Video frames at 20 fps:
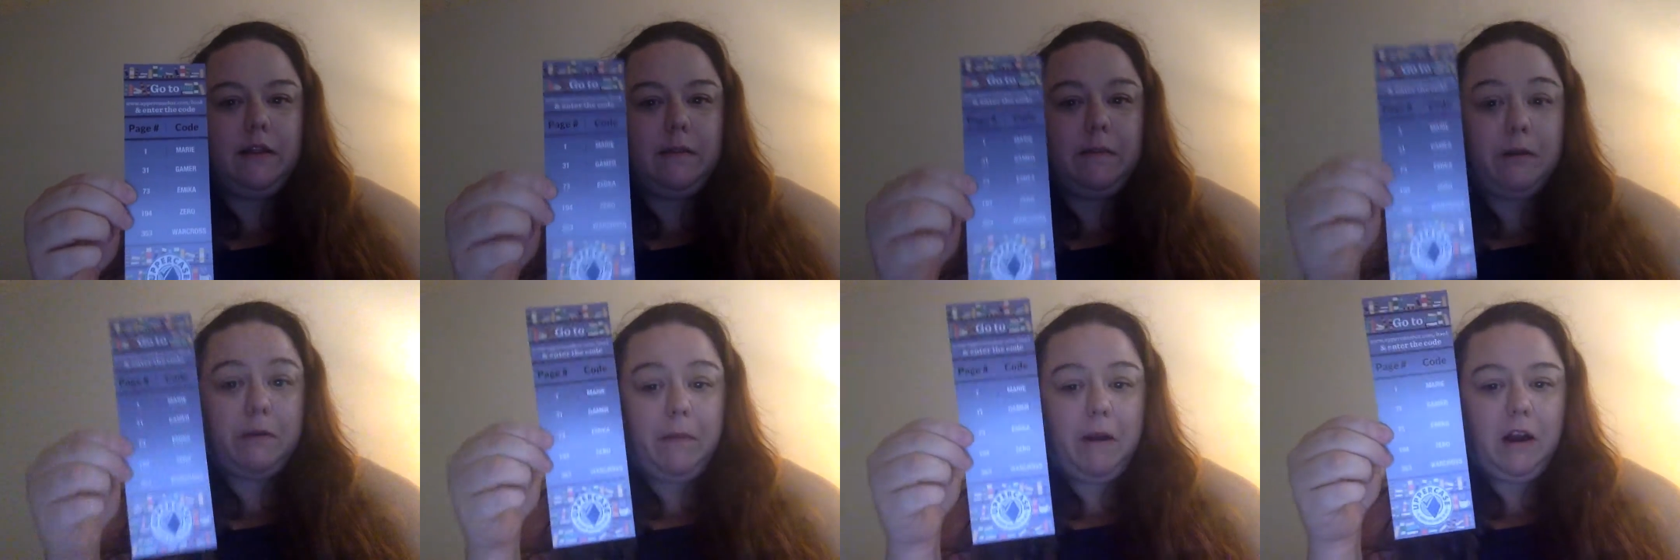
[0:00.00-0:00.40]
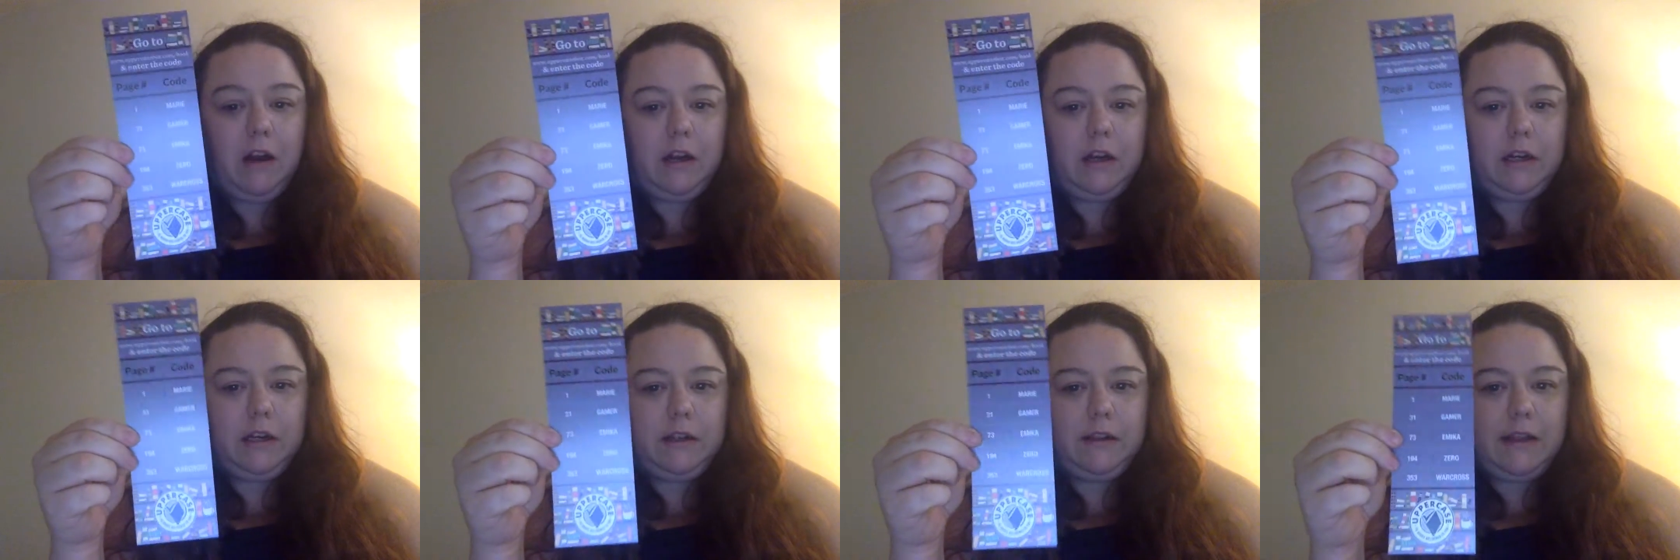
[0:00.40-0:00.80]

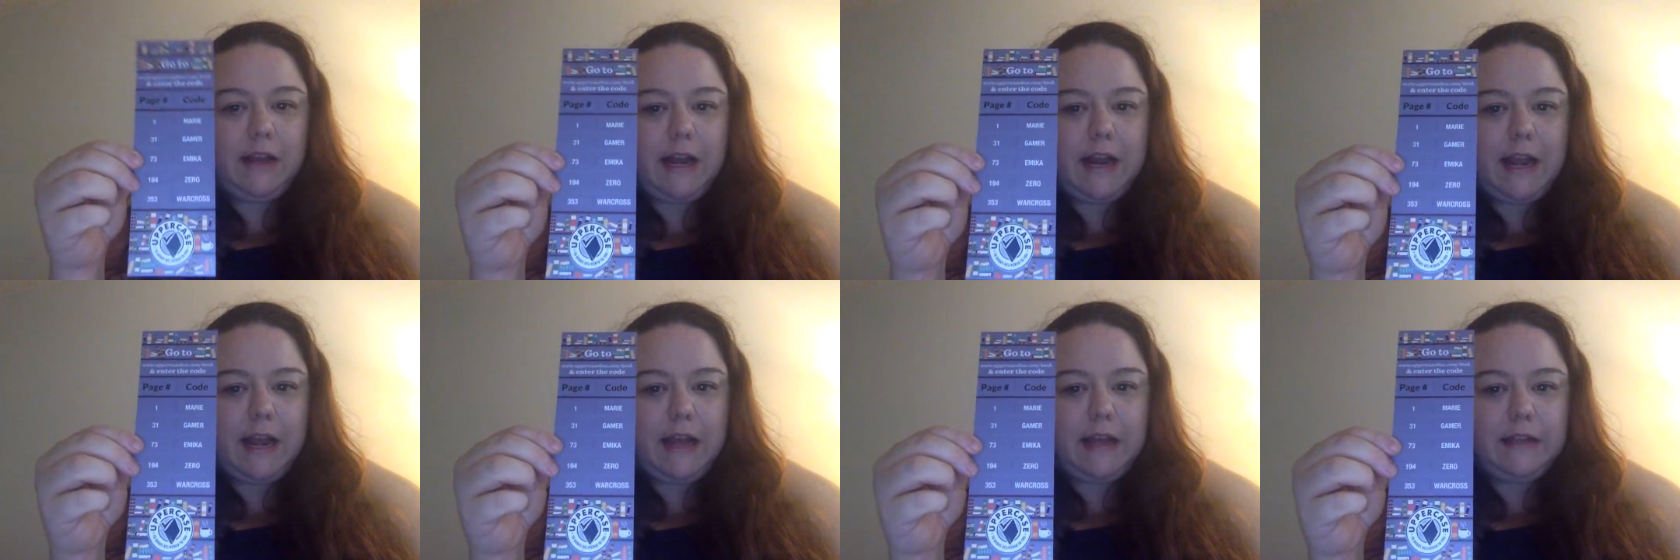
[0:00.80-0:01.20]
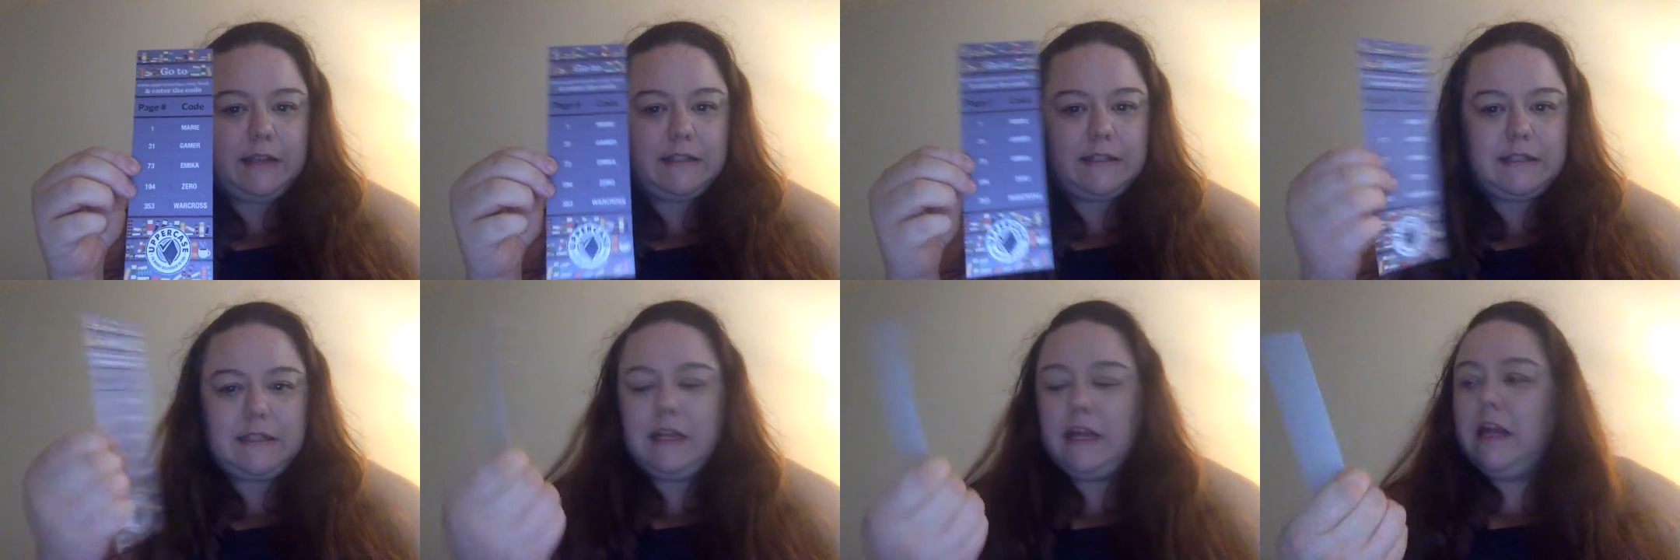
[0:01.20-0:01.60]
bookmark that
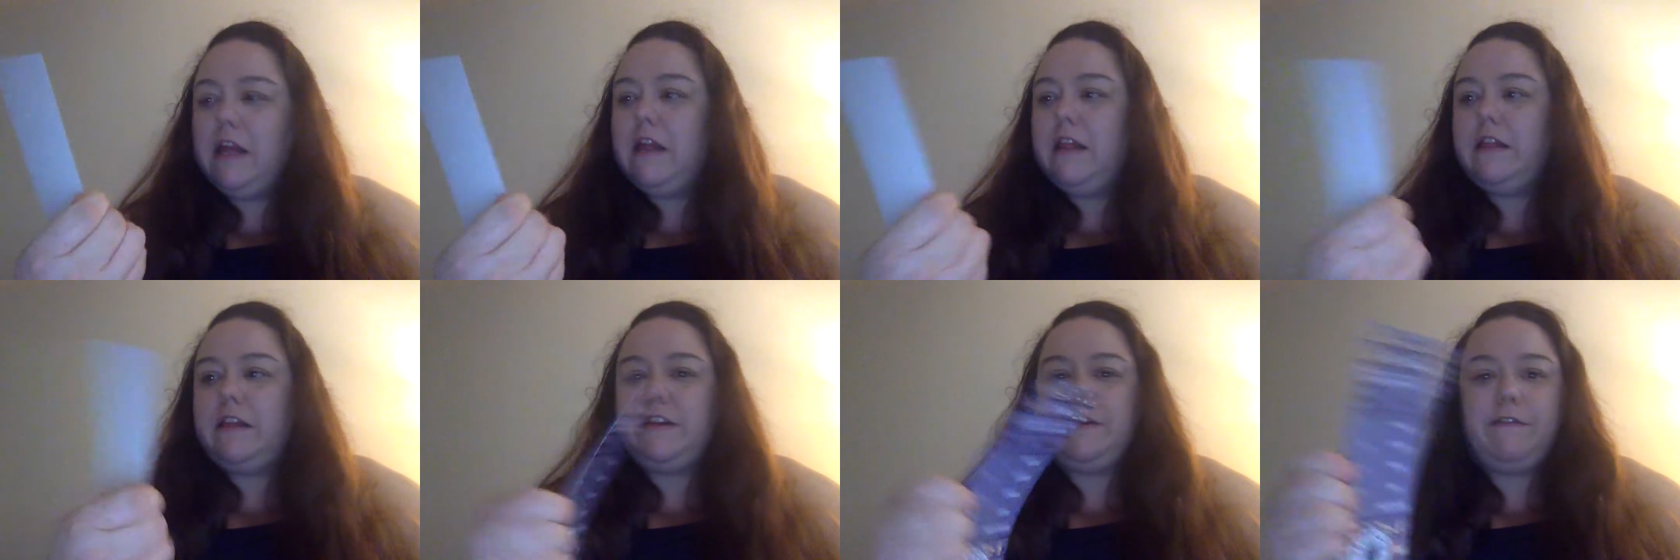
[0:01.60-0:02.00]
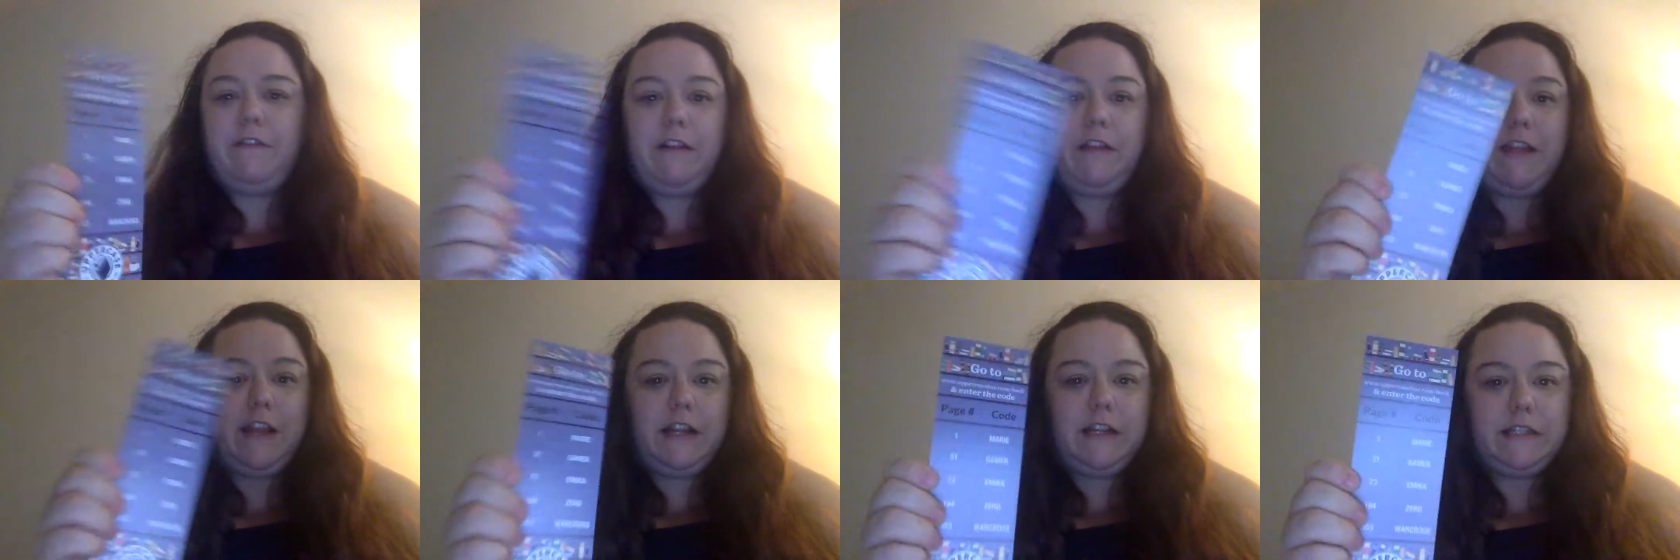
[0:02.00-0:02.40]
has the
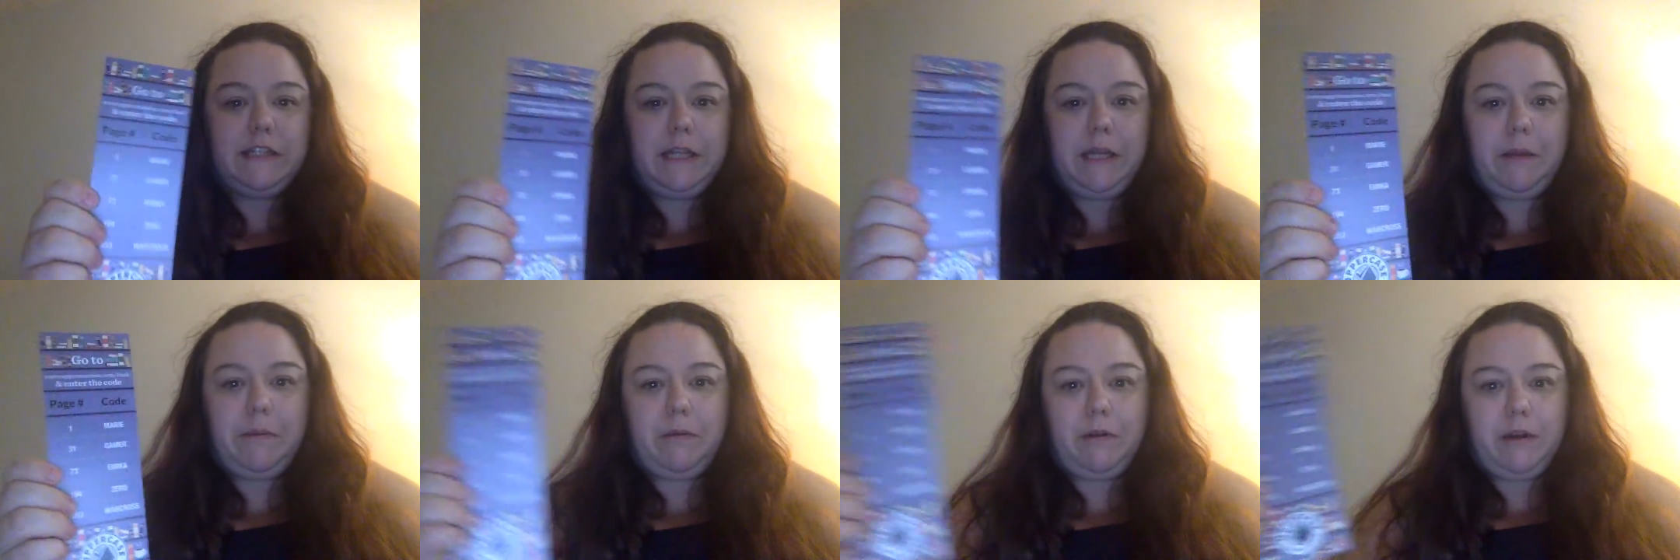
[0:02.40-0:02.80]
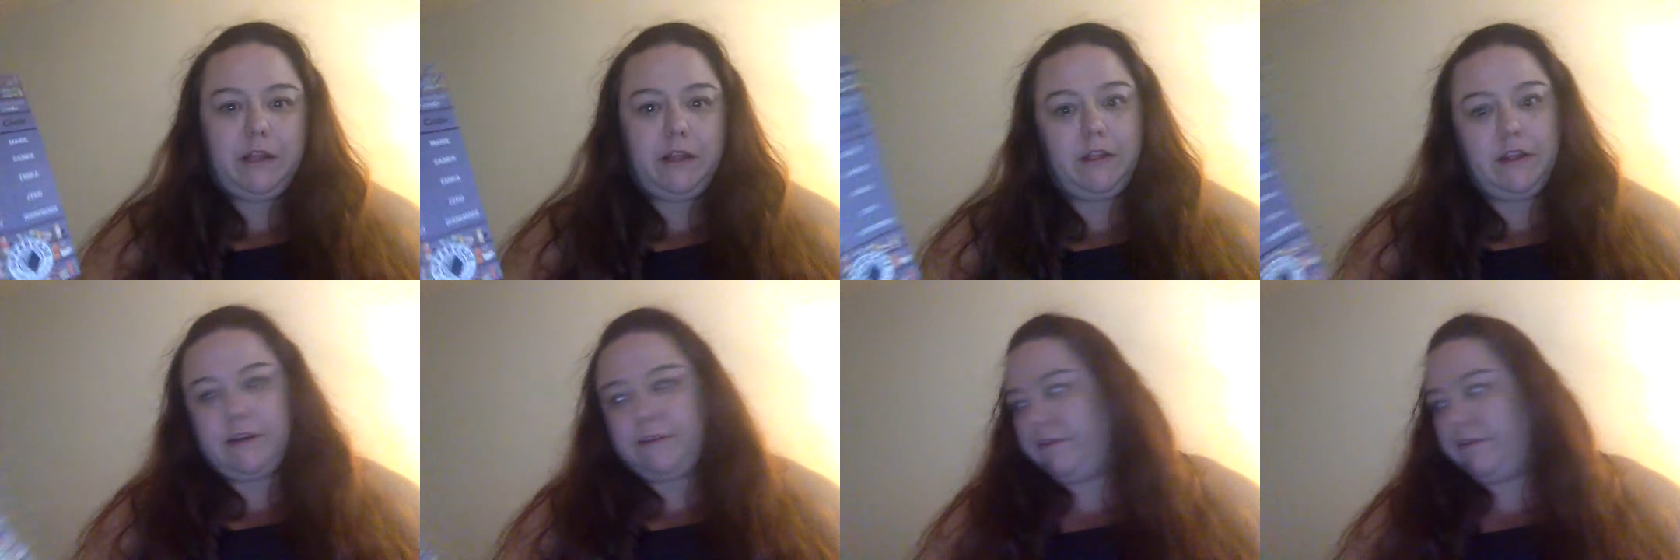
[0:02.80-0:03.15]
different things that you put in,